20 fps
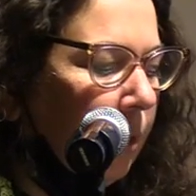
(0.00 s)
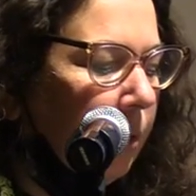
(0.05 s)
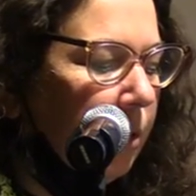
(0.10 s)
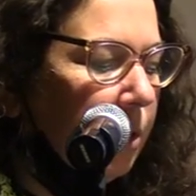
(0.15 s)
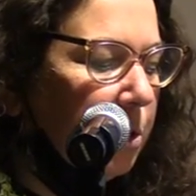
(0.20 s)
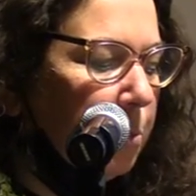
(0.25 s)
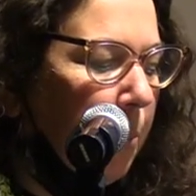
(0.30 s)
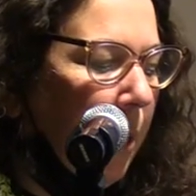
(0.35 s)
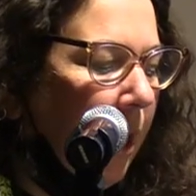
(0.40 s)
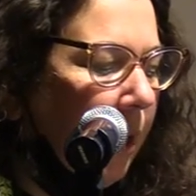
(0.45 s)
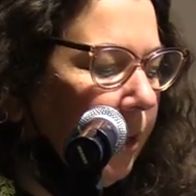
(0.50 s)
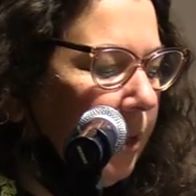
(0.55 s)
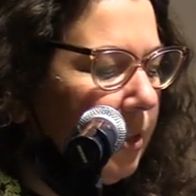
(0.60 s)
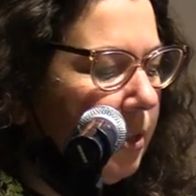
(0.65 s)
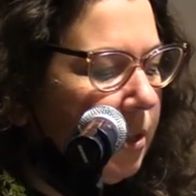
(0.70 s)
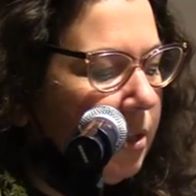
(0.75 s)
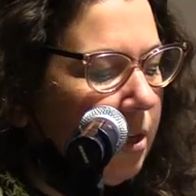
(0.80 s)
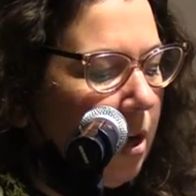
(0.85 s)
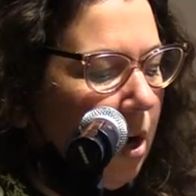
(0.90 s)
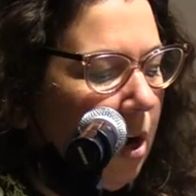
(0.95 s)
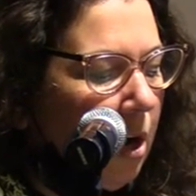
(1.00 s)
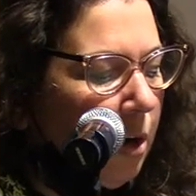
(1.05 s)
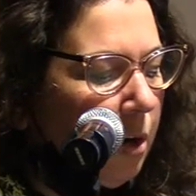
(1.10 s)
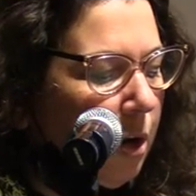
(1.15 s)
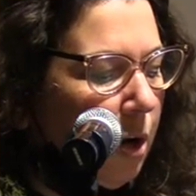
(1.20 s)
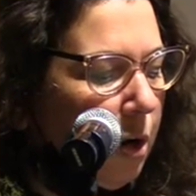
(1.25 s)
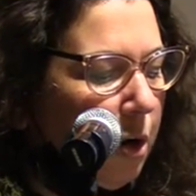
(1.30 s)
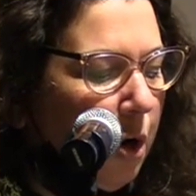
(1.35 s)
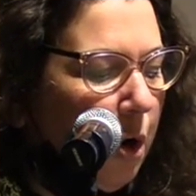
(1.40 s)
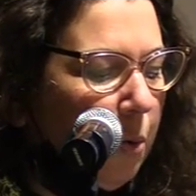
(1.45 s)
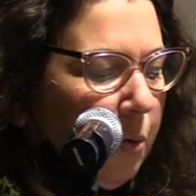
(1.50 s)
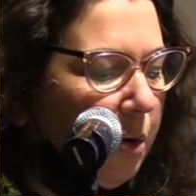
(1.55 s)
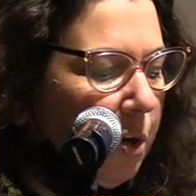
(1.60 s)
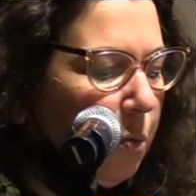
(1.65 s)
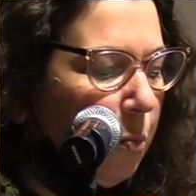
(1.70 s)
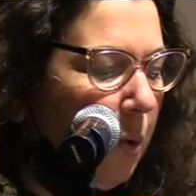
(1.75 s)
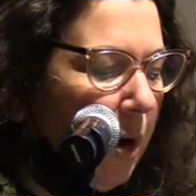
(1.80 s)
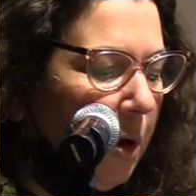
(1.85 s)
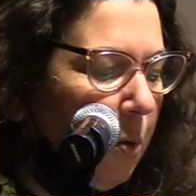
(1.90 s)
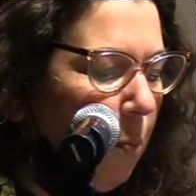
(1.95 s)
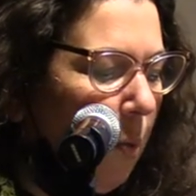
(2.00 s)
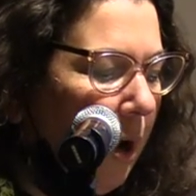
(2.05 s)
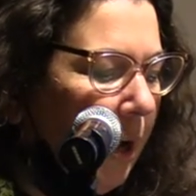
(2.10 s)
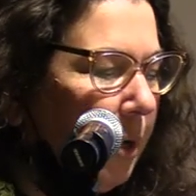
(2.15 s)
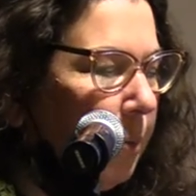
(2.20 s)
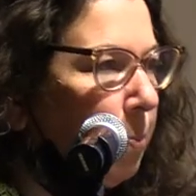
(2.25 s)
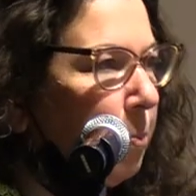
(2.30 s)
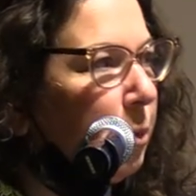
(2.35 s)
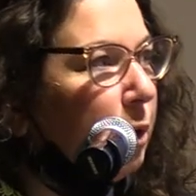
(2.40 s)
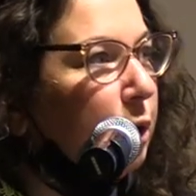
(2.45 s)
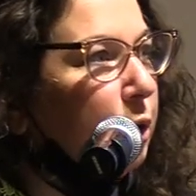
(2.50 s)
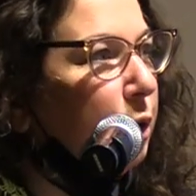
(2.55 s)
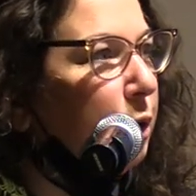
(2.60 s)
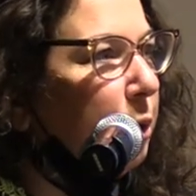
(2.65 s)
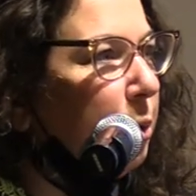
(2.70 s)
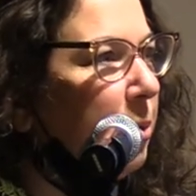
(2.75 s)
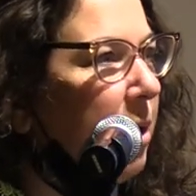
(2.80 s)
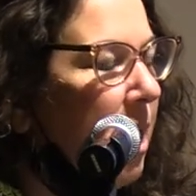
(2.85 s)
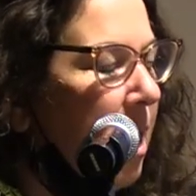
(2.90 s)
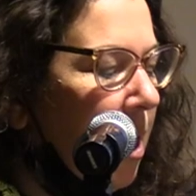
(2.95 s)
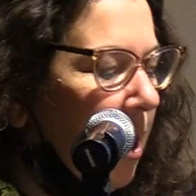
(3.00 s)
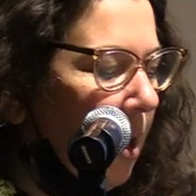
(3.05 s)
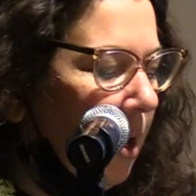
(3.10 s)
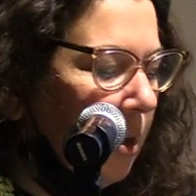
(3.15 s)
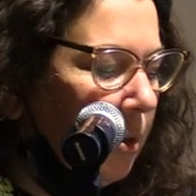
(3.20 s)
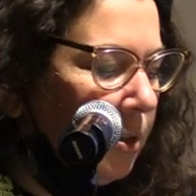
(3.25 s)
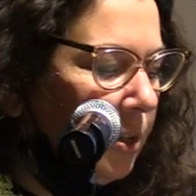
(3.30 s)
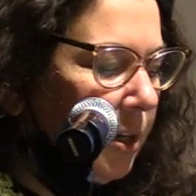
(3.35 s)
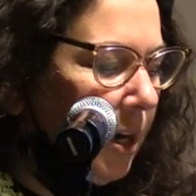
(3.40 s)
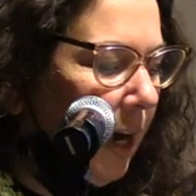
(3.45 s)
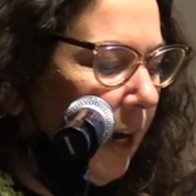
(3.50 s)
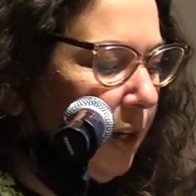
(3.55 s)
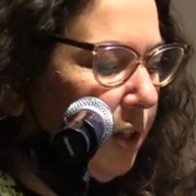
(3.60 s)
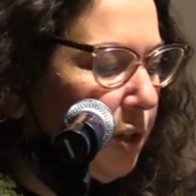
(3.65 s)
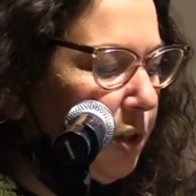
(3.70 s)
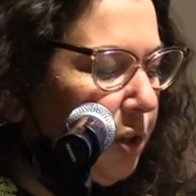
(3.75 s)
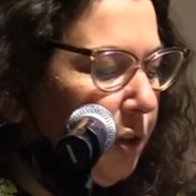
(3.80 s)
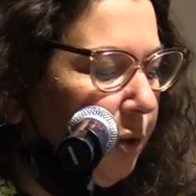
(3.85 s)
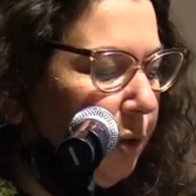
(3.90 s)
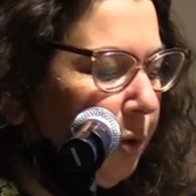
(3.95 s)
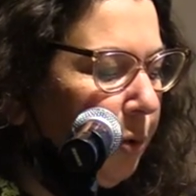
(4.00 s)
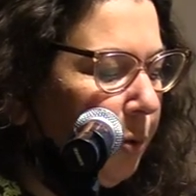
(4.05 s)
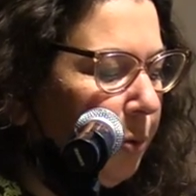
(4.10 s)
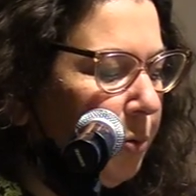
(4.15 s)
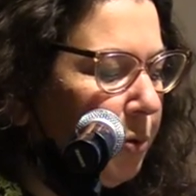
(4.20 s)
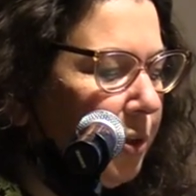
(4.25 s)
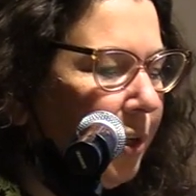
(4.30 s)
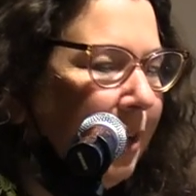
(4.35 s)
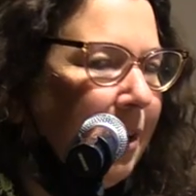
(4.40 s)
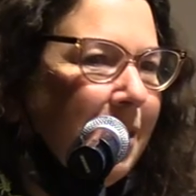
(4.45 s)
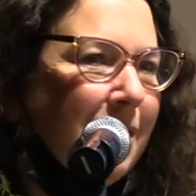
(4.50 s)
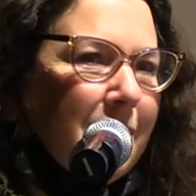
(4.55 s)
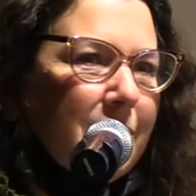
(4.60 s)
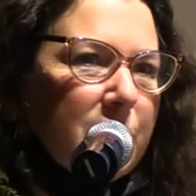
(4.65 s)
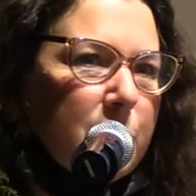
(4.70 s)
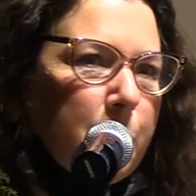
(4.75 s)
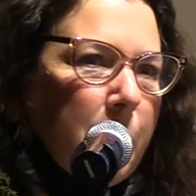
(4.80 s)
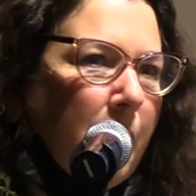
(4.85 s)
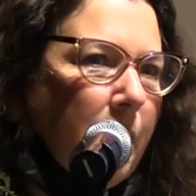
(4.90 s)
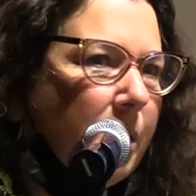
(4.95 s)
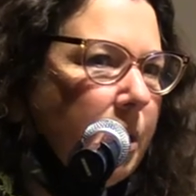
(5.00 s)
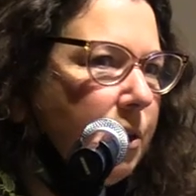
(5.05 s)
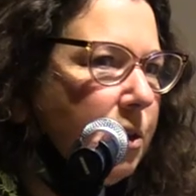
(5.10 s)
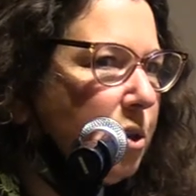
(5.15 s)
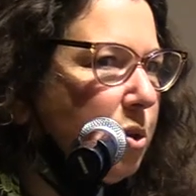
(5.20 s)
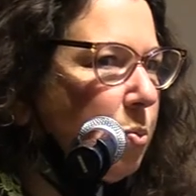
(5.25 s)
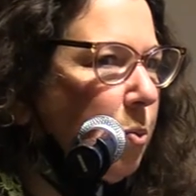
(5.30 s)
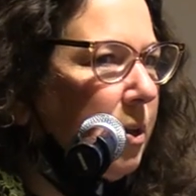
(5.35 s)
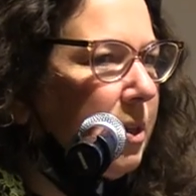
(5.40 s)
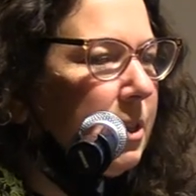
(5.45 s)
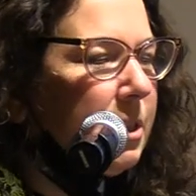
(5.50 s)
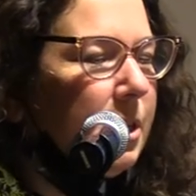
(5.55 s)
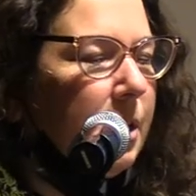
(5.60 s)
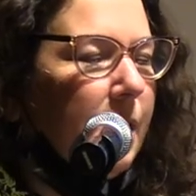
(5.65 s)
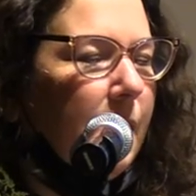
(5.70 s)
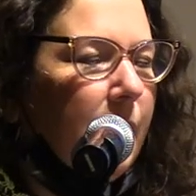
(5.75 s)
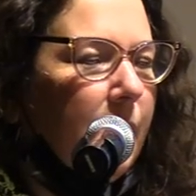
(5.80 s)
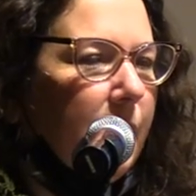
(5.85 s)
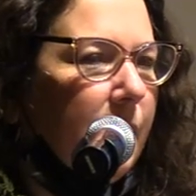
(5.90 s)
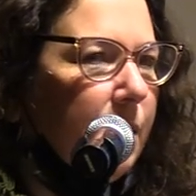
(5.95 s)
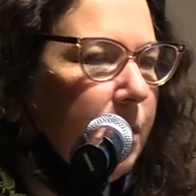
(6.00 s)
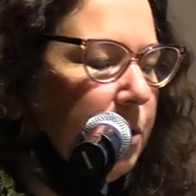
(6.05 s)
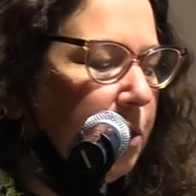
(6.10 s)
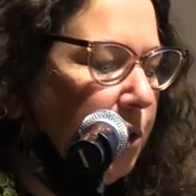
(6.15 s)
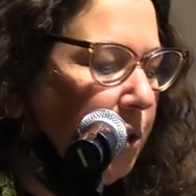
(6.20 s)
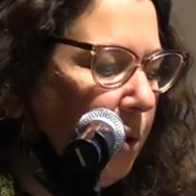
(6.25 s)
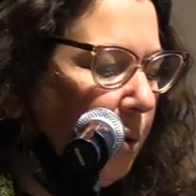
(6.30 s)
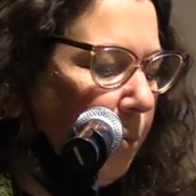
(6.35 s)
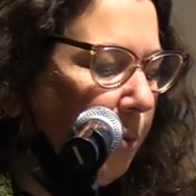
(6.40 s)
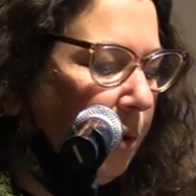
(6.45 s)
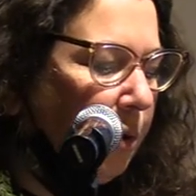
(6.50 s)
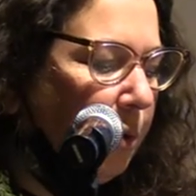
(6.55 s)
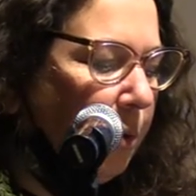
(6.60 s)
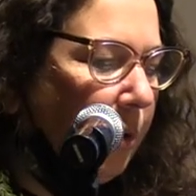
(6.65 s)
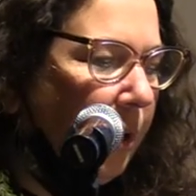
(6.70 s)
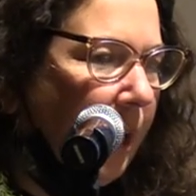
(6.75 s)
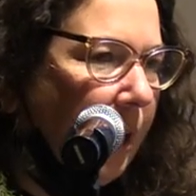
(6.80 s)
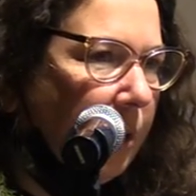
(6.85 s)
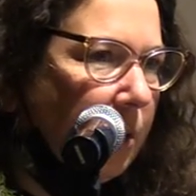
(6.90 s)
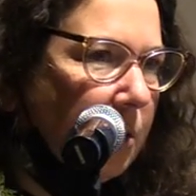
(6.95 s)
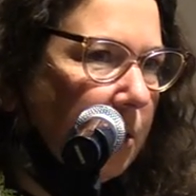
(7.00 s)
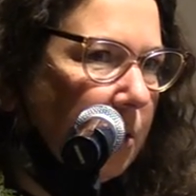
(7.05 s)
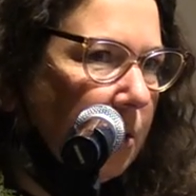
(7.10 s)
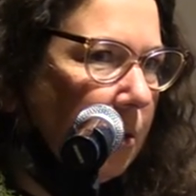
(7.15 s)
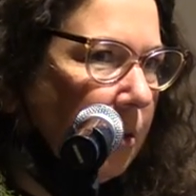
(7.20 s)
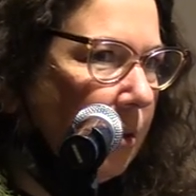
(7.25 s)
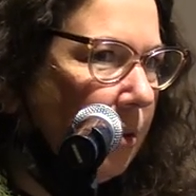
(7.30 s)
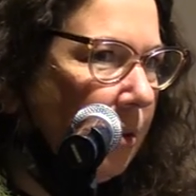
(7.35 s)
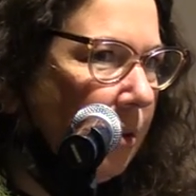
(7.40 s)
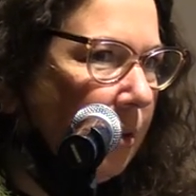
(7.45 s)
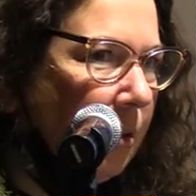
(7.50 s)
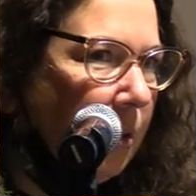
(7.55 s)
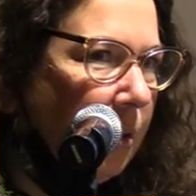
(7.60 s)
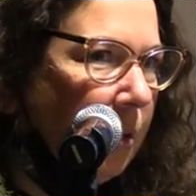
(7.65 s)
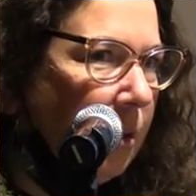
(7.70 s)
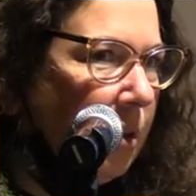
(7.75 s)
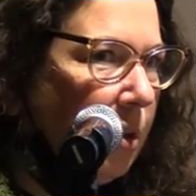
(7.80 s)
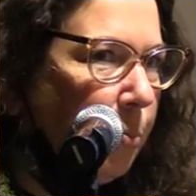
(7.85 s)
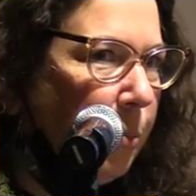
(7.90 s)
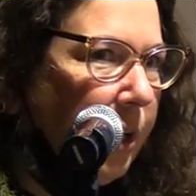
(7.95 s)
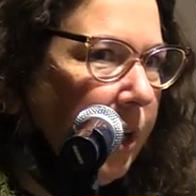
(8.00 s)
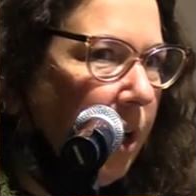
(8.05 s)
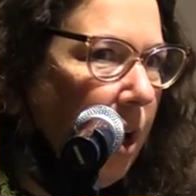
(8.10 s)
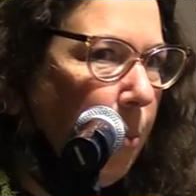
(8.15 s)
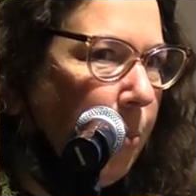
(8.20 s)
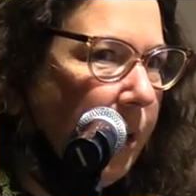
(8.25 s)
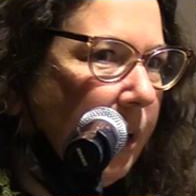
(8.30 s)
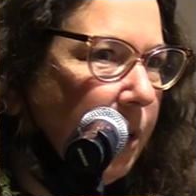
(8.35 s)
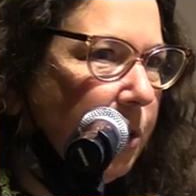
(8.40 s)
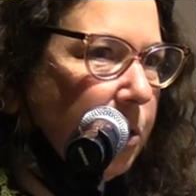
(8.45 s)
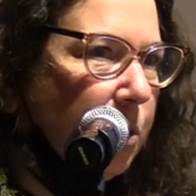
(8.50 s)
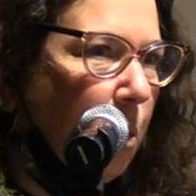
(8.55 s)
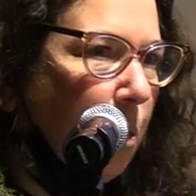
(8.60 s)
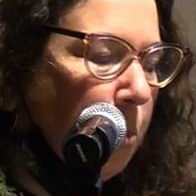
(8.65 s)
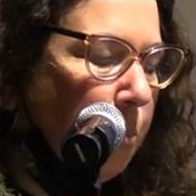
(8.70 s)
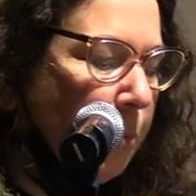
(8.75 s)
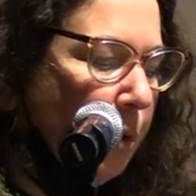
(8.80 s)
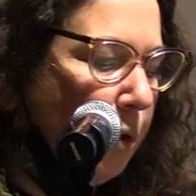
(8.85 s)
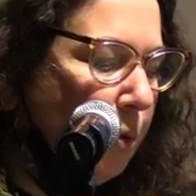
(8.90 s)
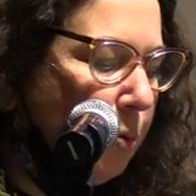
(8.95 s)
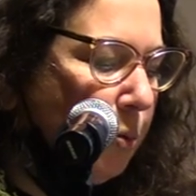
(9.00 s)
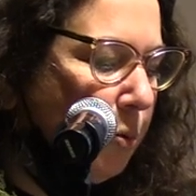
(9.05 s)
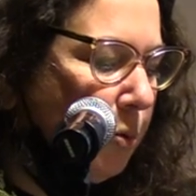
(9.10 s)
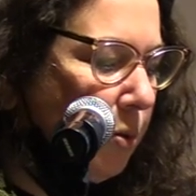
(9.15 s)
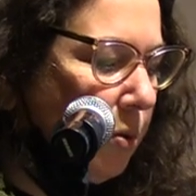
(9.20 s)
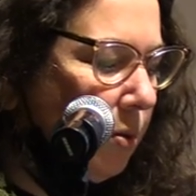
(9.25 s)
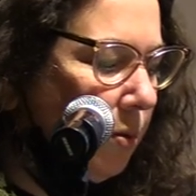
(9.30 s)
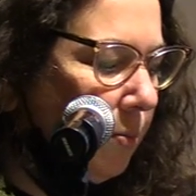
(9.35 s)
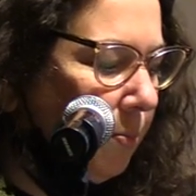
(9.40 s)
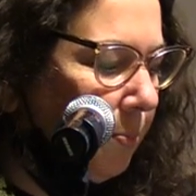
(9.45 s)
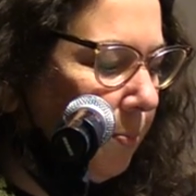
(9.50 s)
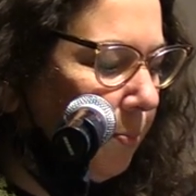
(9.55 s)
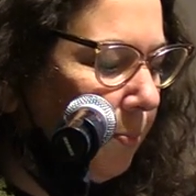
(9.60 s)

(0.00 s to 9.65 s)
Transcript: This body is tongue coated red, white, and blue, untied shoes. This body just wants to age with grace, becoming its own muse.